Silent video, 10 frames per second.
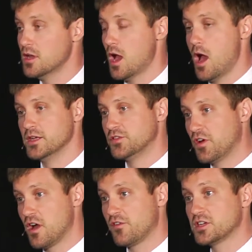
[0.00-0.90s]
It's
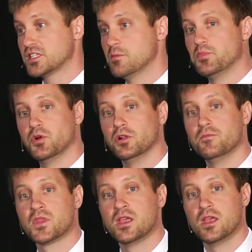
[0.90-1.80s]
very, very simple,
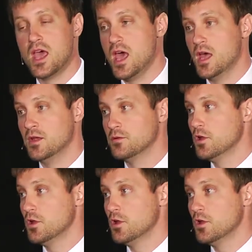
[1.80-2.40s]
and